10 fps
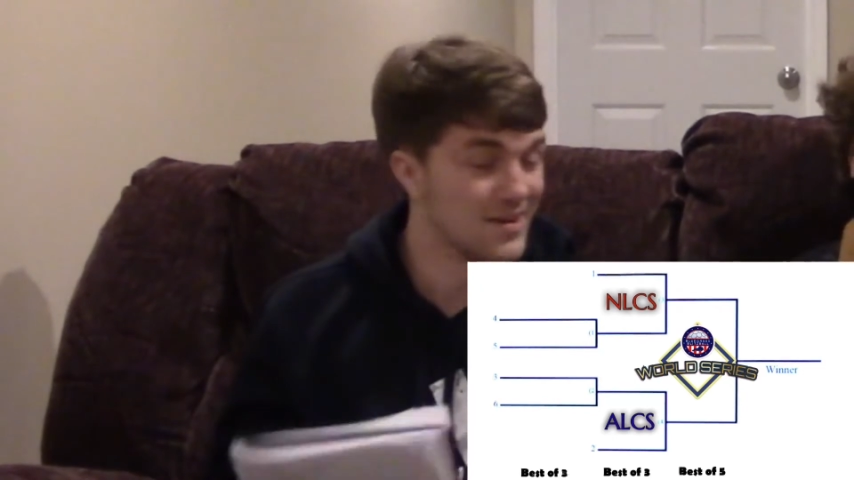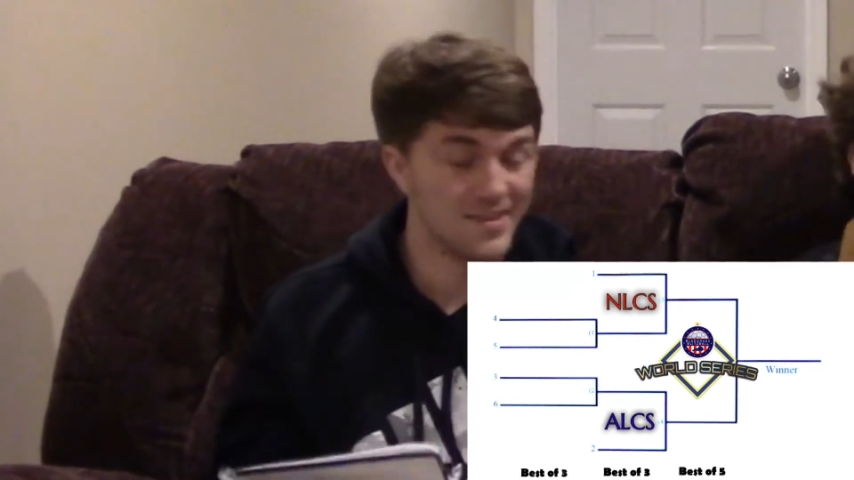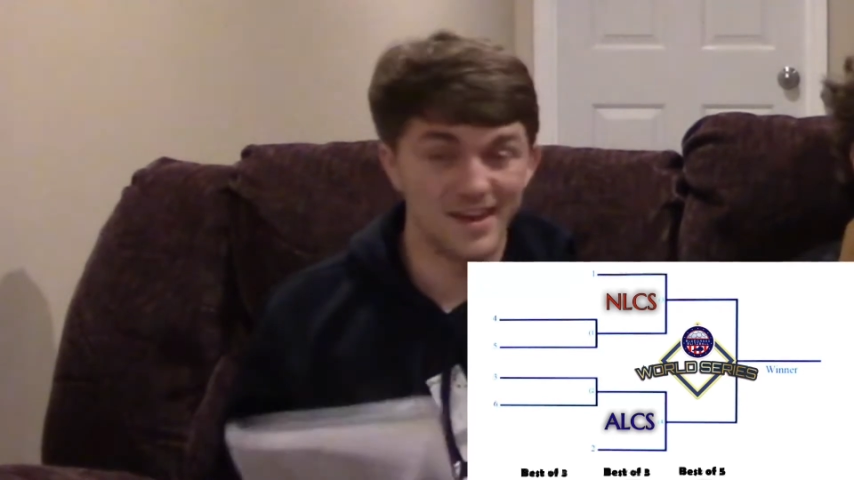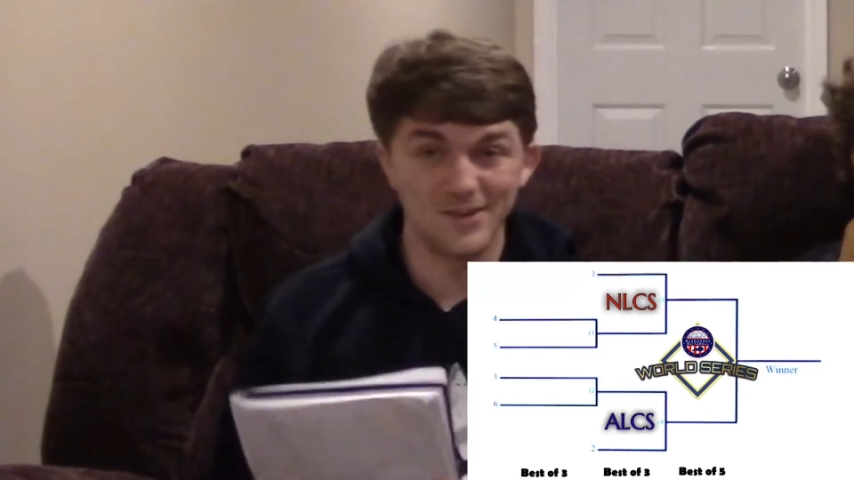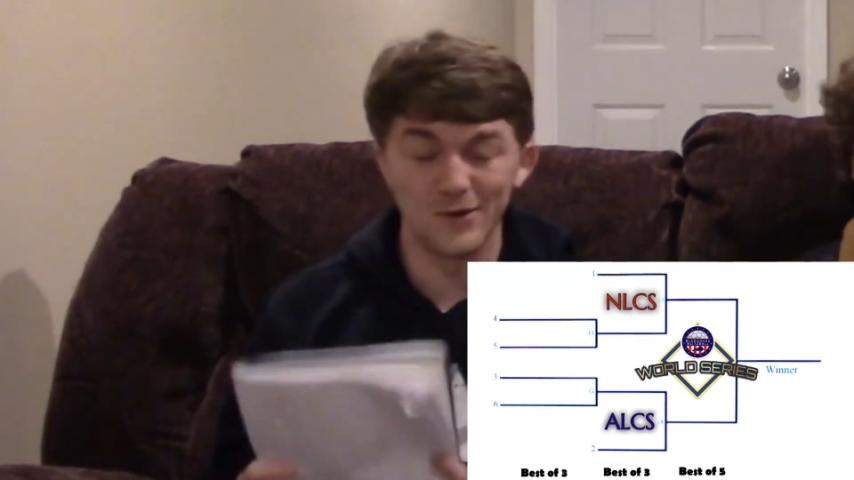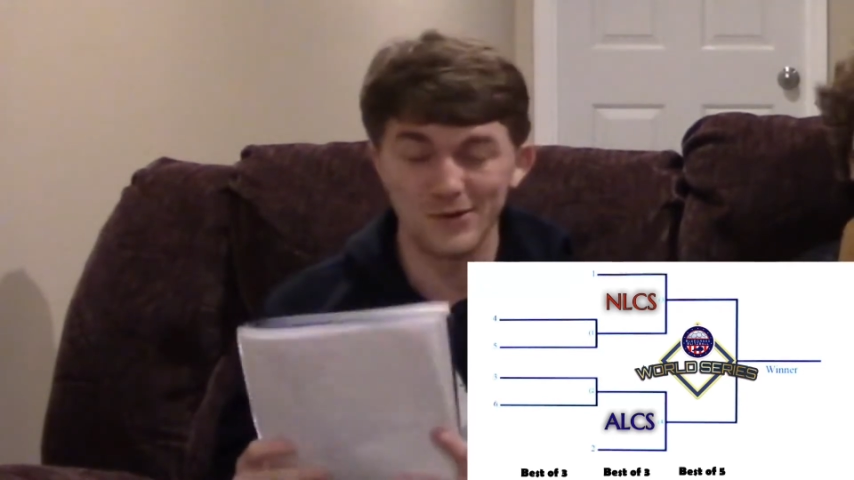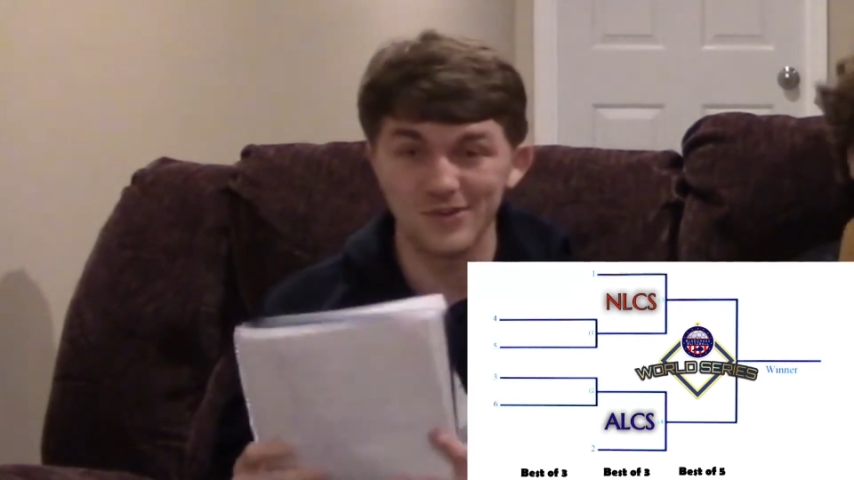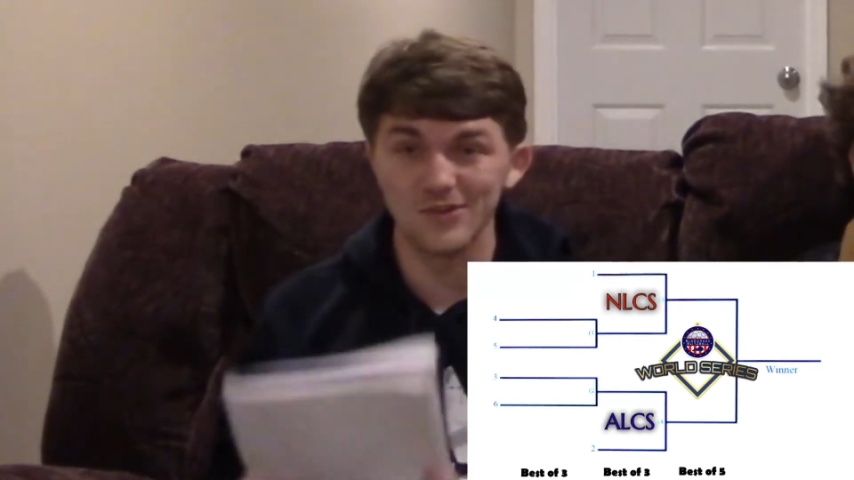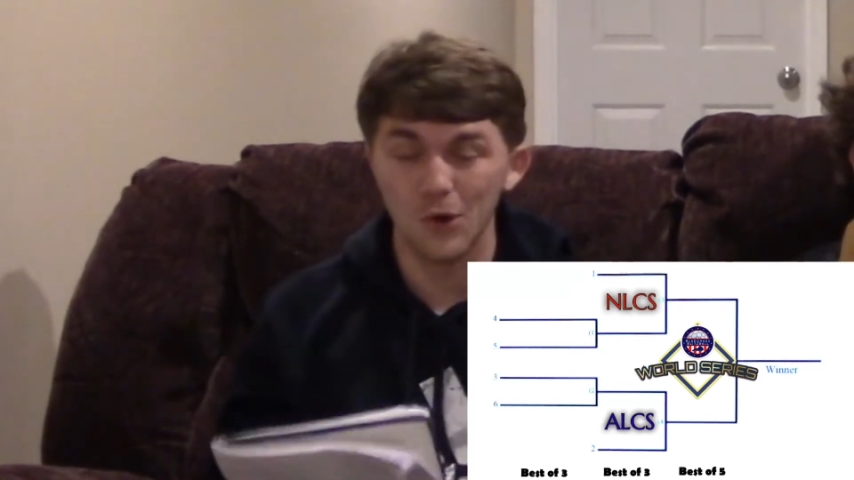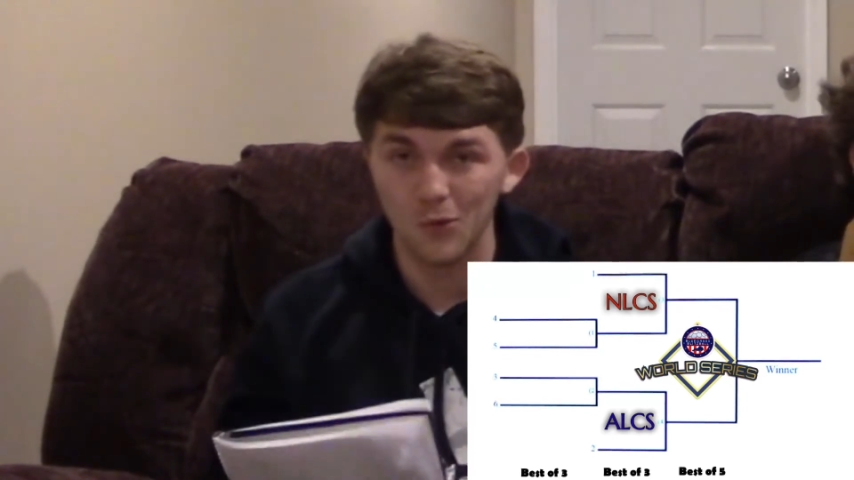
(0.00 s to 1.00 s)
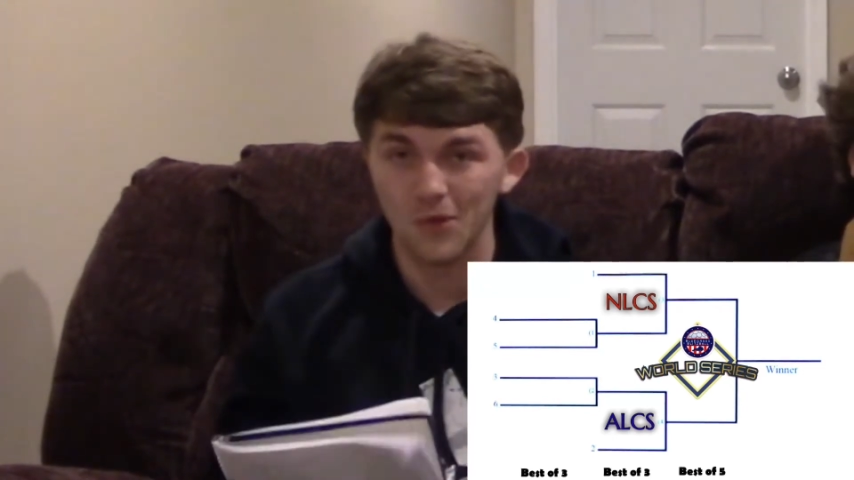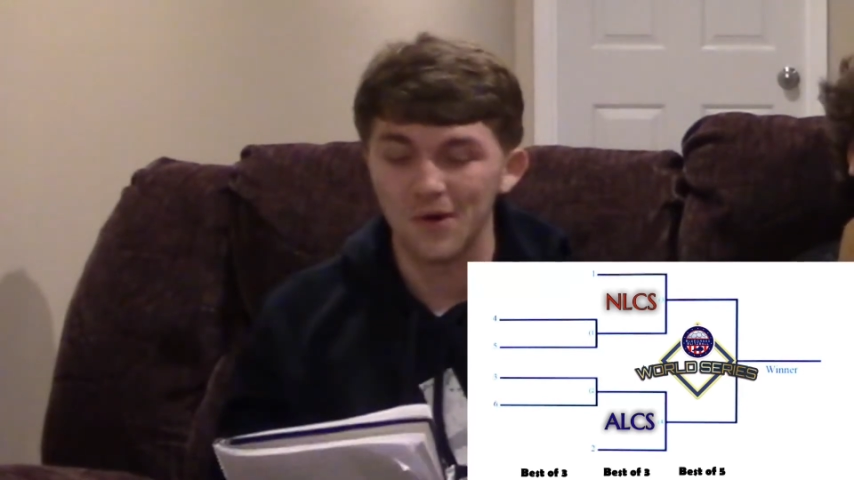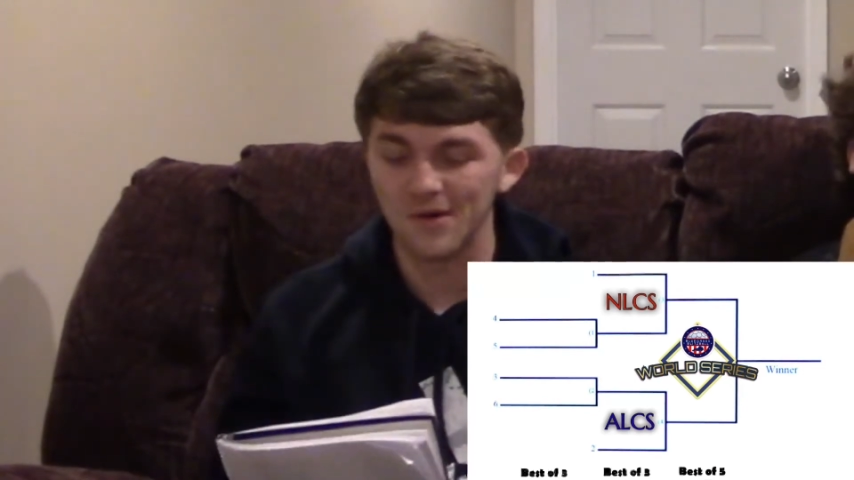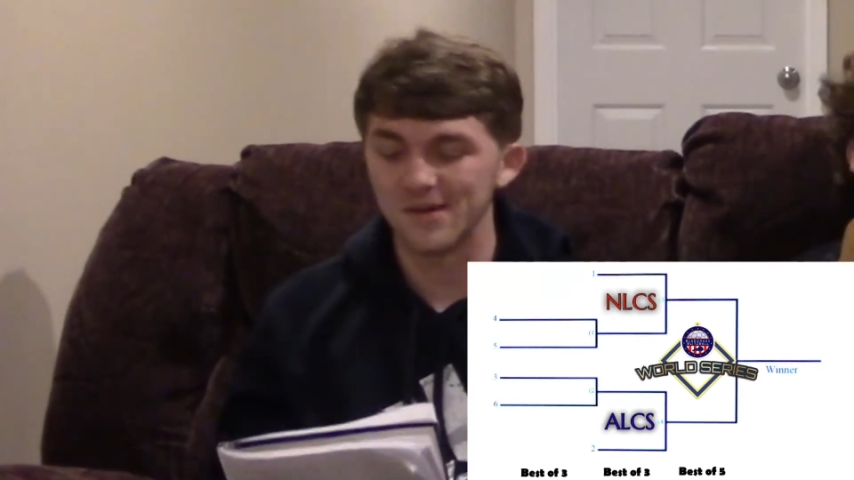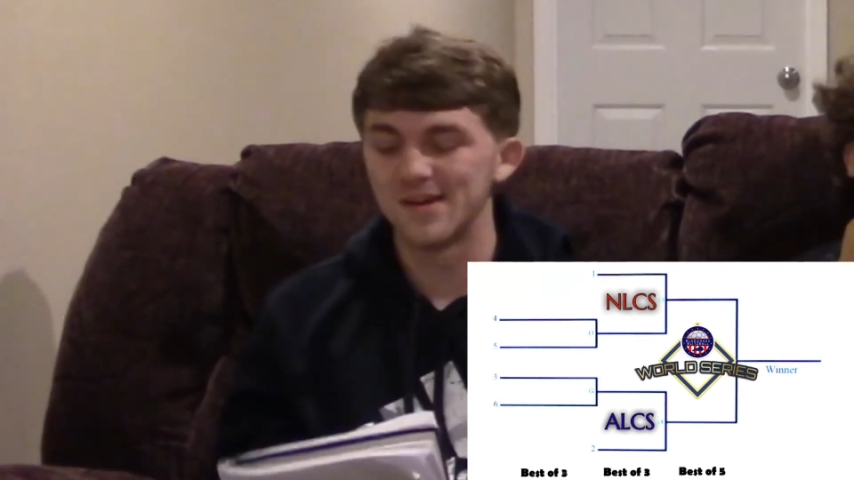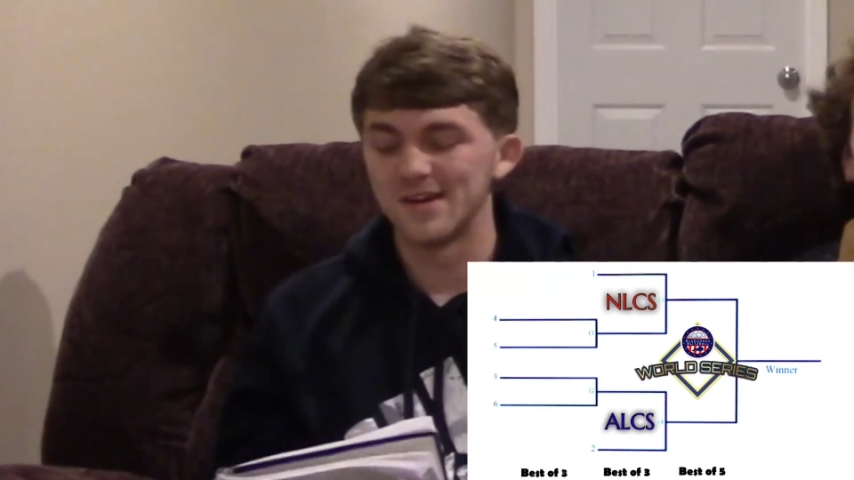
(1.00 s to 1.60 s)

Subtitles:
That took so long.